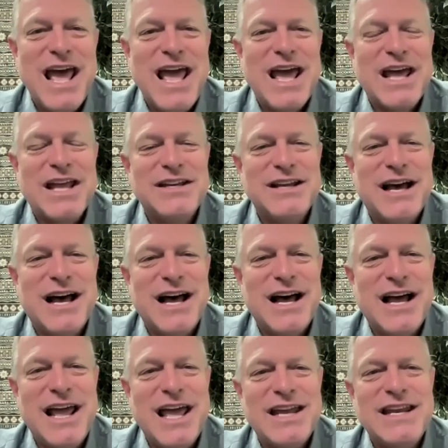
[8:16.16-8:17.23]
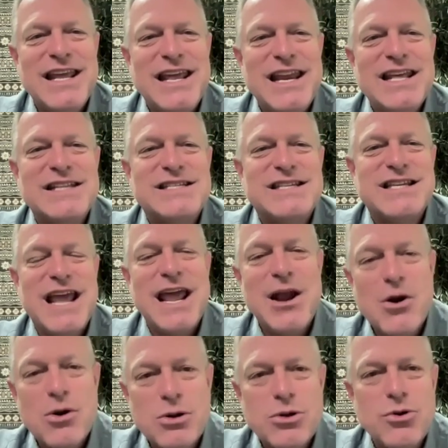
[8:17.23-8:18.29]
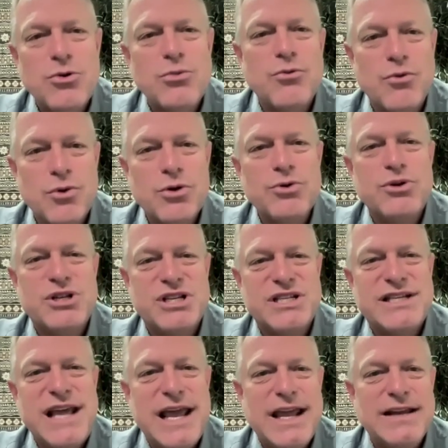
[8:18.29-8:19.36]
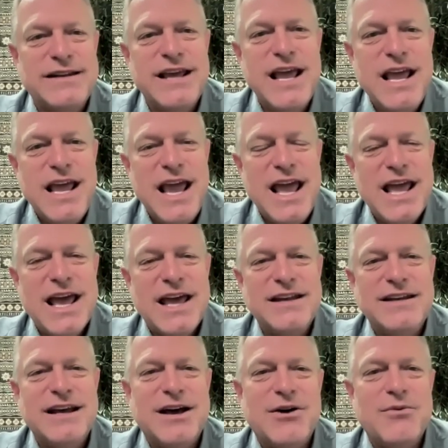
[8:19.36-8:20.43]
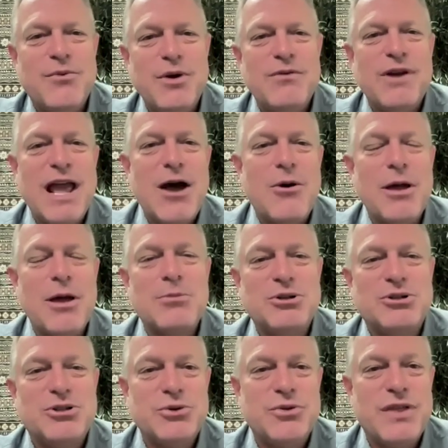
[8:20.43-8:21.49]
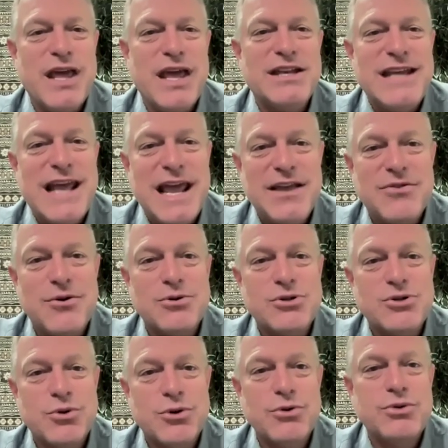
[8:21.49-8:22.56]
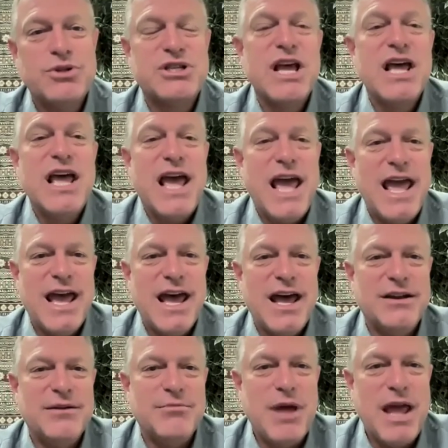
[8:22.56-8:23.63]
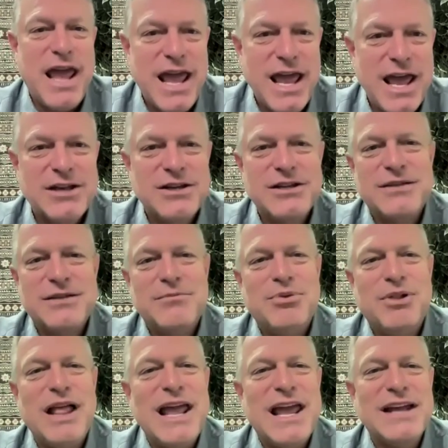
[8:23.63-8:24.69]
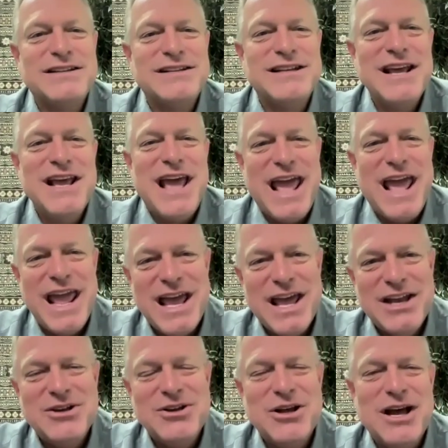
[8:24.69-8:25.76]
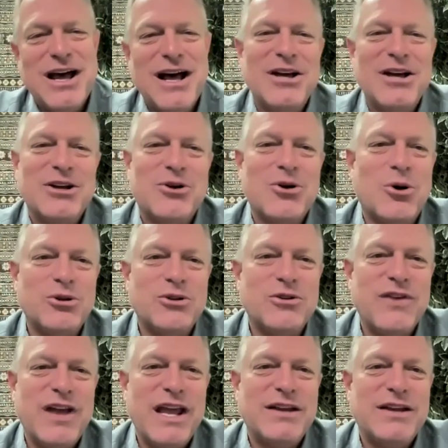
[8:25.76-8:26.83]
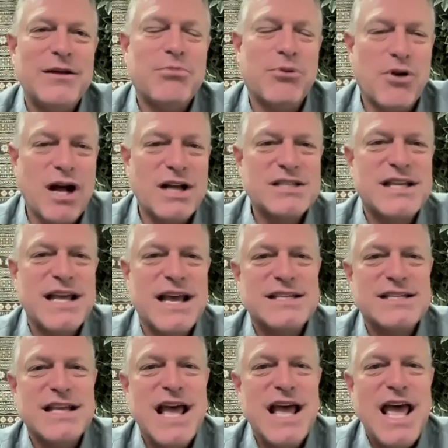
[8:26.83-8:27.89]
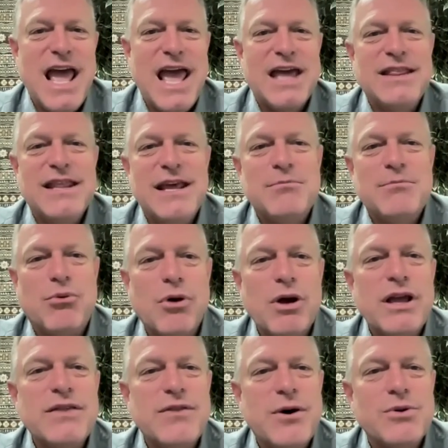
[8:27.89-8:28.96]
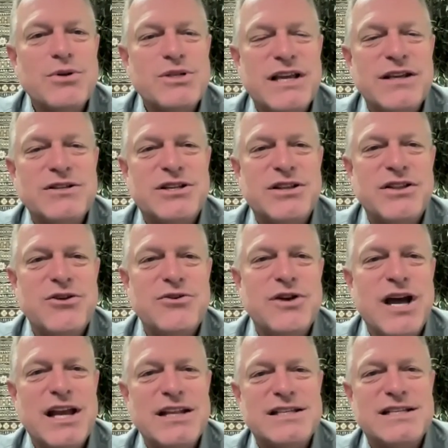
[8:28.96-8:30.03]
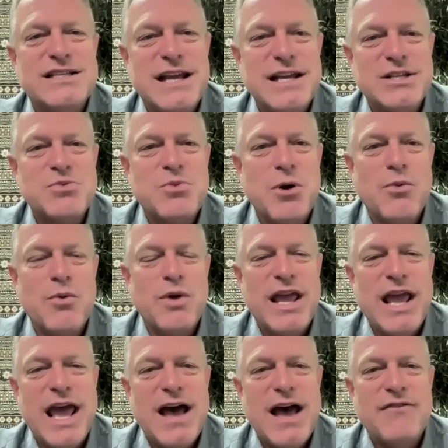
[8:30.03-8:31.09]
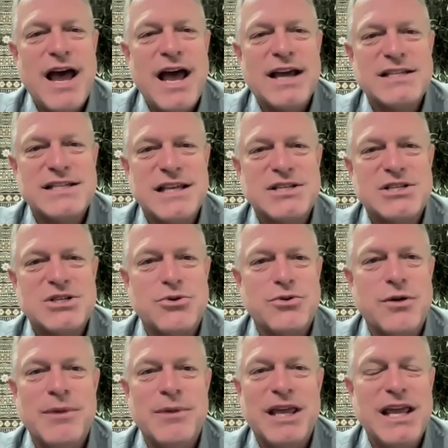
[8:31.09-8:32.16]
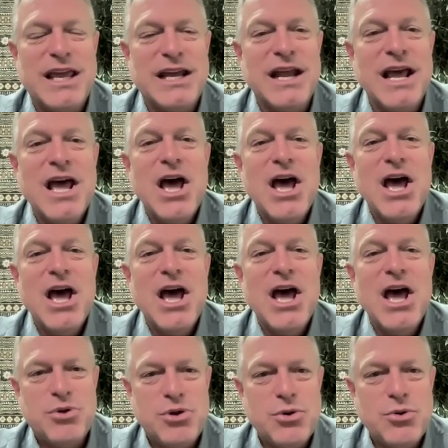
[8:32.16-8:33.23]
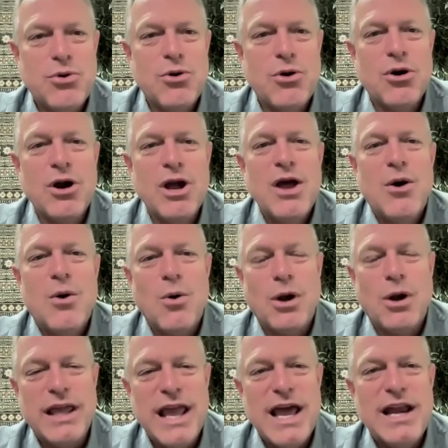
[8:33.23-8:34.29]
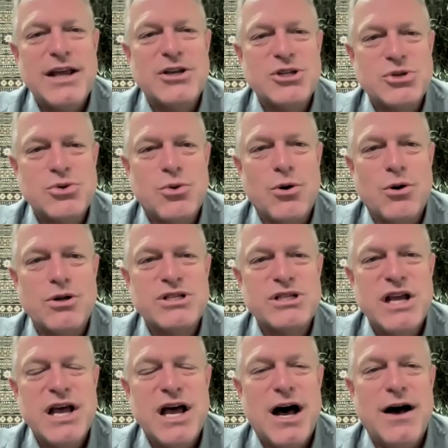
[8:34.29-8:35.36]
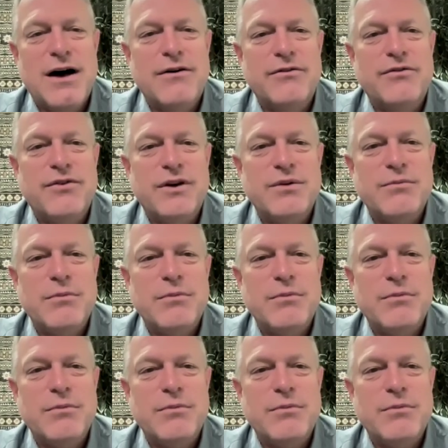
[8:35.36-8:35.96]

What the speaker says: and in its heirloom root state. And we're now able to then take those roots and hand plant, hand cultivate, process, and then bring those into the United States, where we have access to them. Again, a pure organic source of